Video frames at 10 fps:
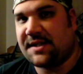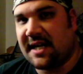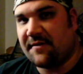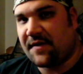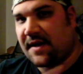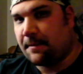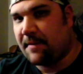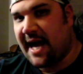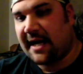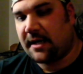everything
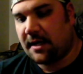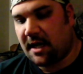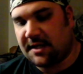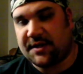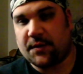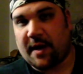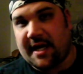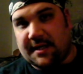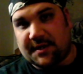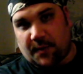back to the
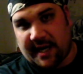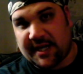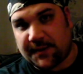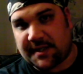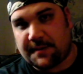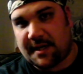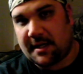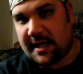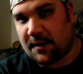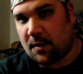way it used to
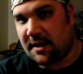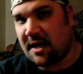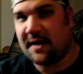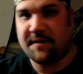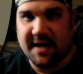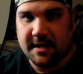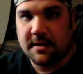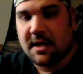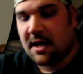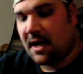be and whatnot, then
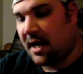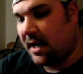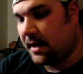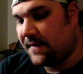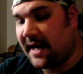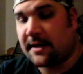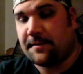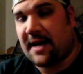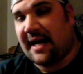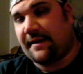that could
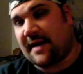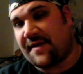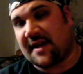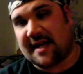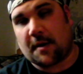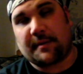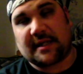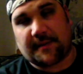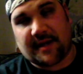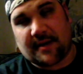be. I think that would be
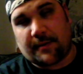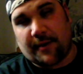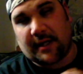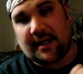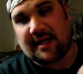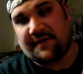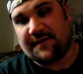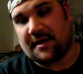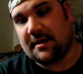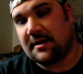something that would bring a lot of.
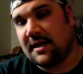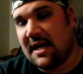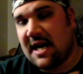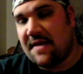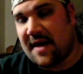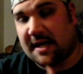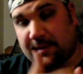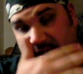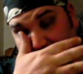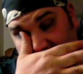That could be something